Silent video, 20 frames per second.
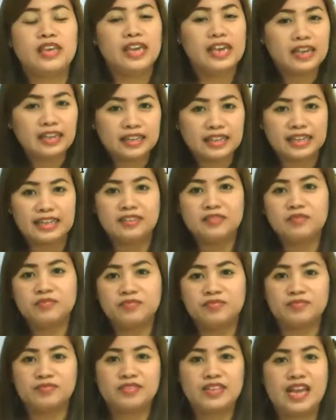
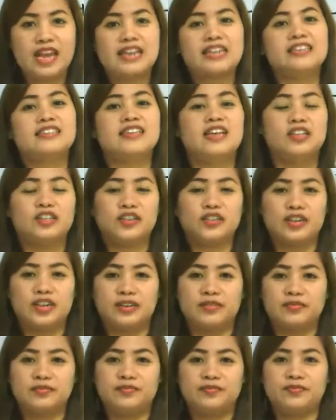England, and
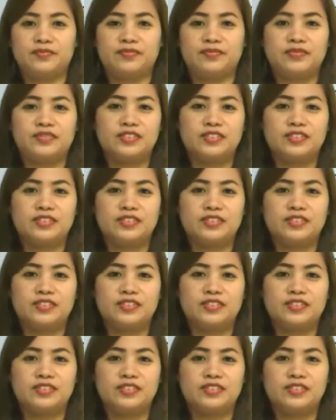etc.